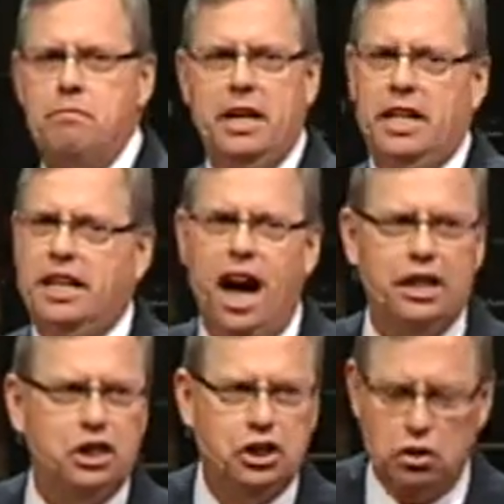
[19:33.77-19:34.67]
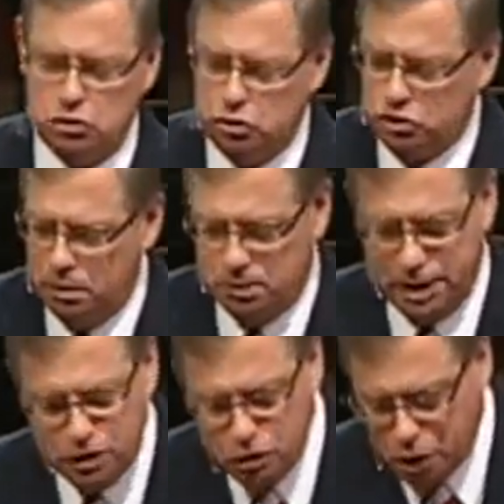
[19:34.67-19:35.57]
man, and God has showed you something
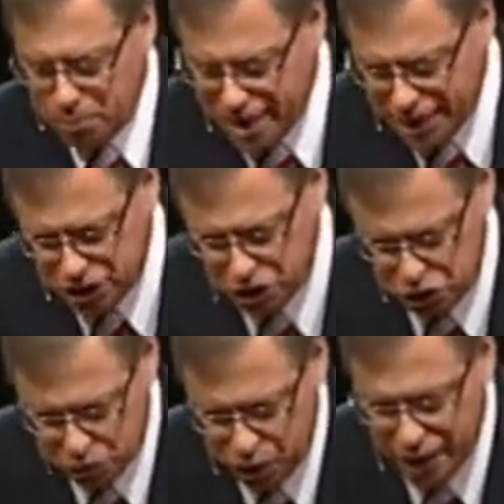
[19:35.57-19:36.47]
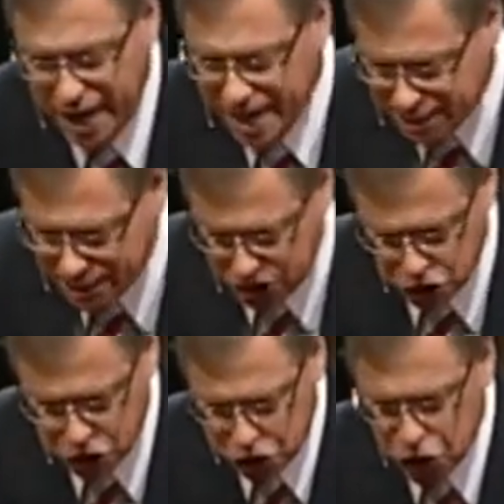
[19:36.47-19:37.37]
and you go, man, this is sweet, this
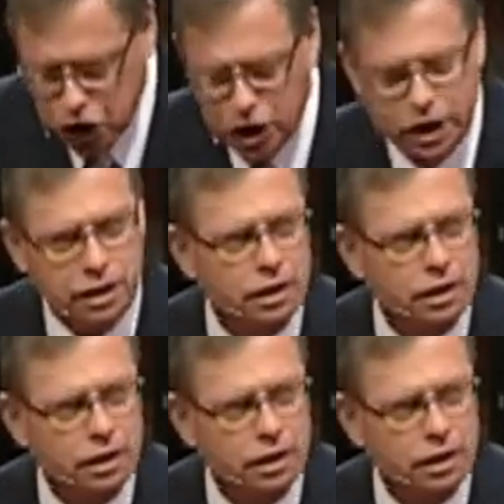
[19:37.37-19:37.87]
is good.